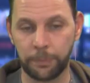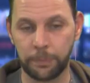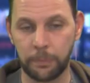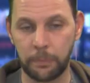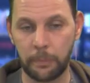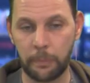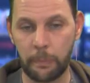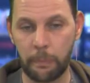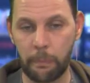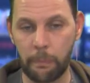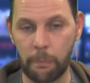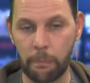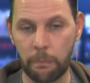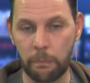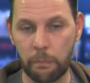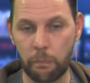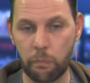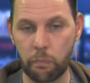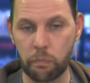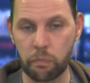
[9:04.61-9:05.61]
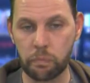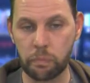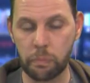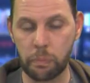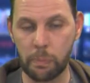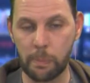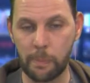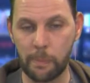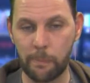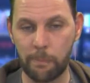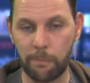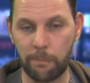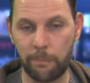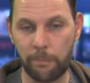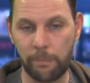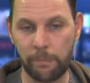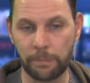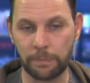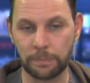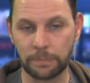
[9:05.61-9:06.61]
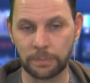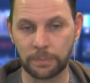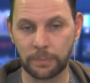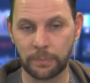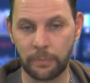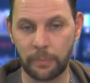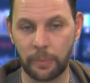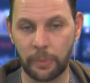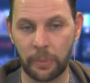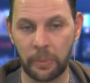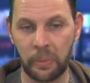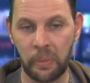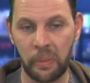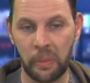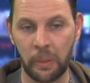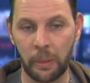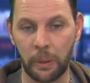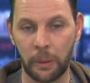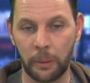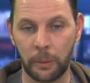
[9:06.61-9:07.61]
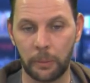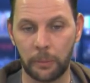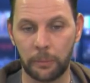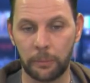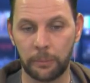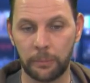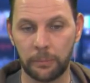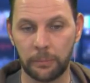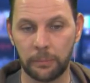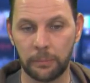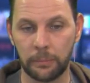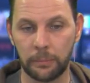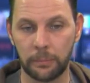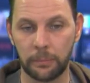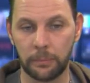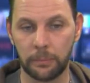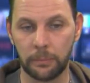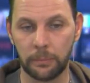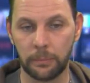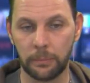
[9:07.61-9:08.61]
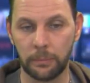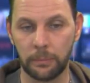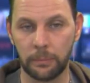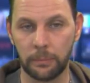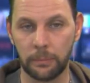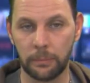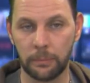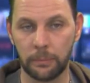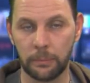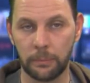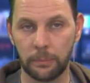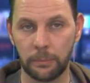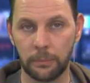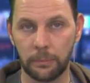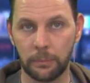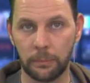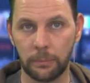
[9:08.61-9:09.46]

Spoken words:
[no speech]